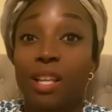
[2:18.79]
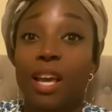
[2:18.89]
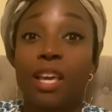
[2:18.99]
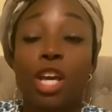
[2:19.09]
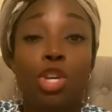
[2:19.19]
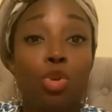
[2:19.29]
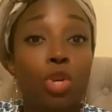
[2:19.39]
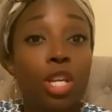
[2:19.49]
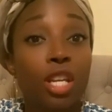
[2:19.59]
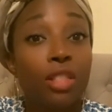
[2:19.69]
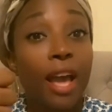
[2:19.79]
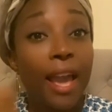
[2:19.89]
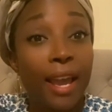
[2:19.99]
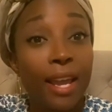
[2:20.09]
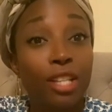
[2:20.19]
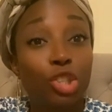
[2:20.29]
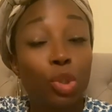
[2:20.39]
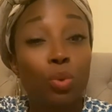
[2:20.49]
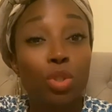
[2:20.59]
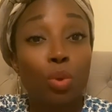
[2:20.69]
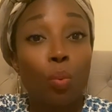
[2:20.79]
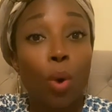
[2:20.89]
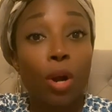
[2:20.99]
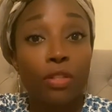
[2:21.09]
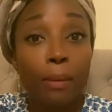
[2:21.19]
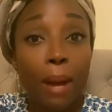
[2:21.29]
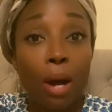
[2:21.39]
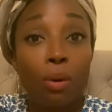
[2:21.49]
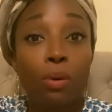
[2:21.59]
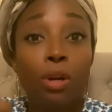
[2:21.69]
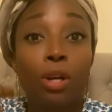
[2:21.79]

Like you can either A, choose to work them out,